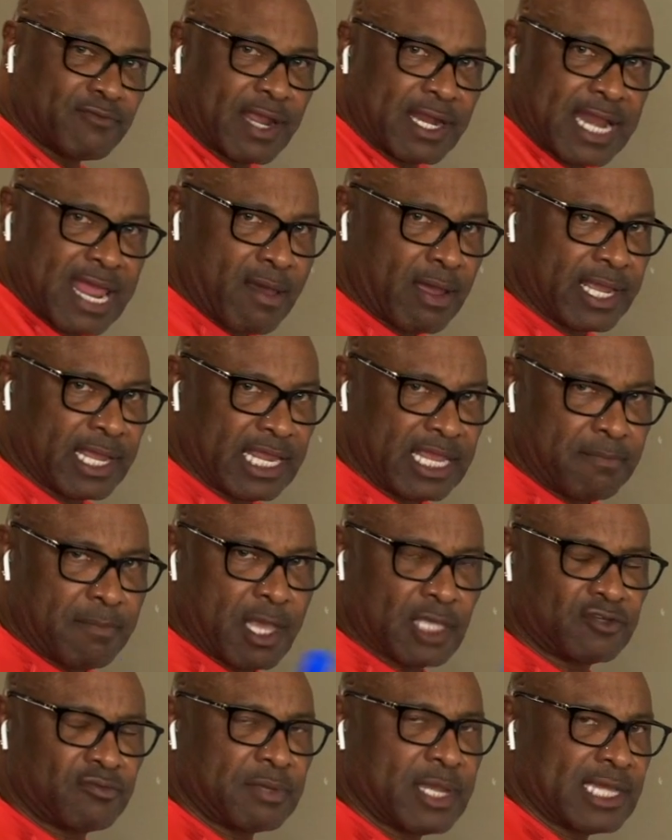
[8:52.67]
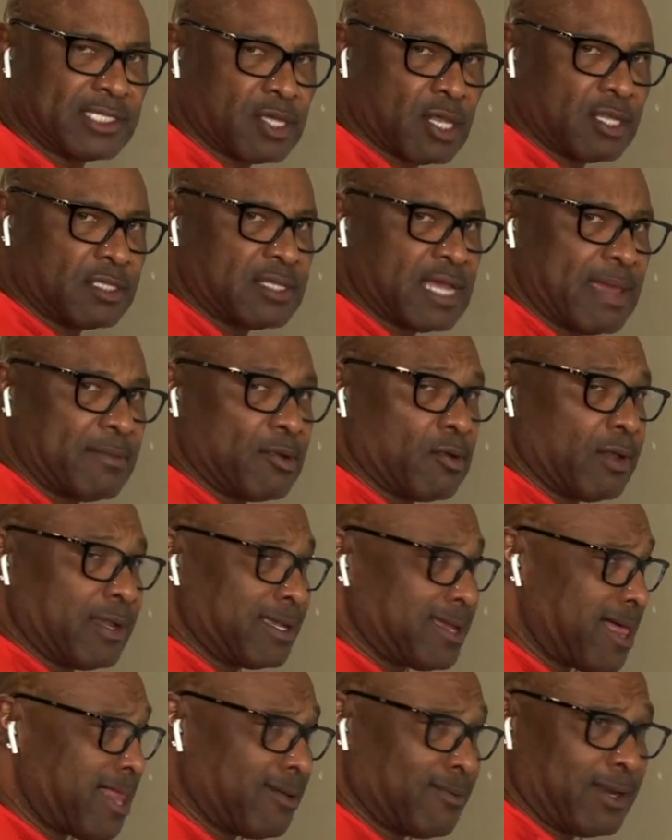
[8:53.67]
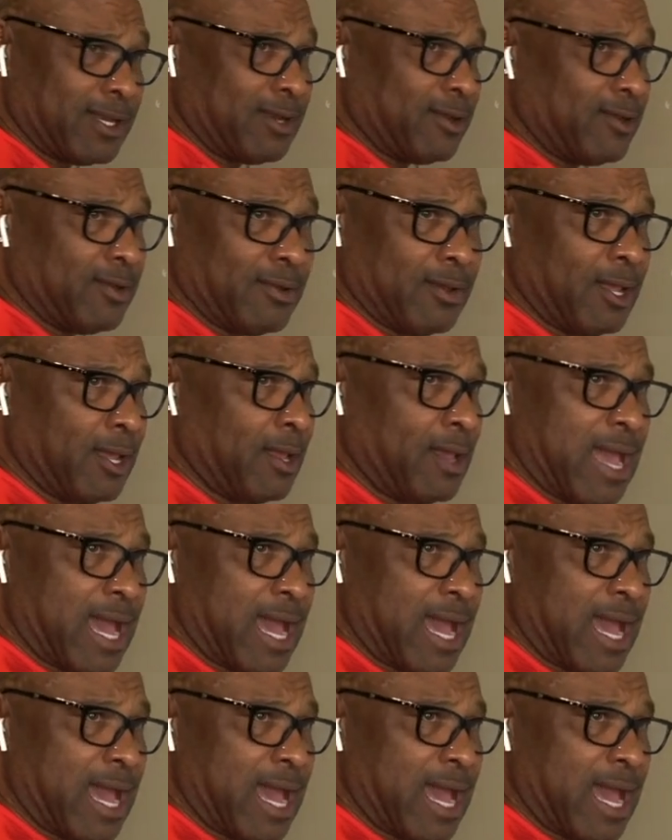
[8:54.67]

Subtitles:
right now, I get emails from you guys all the time going, Colin, what do you do?